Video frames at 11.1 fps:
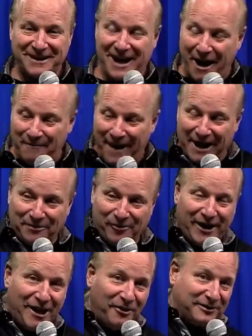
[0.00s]
And I'm Mike
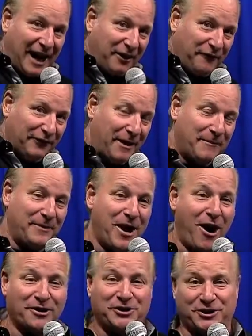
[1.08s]
Morino. Thank you for letting me
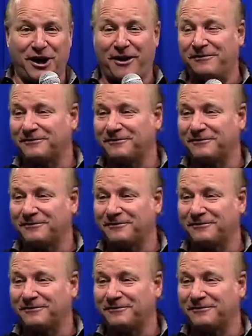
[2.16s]
be on your show.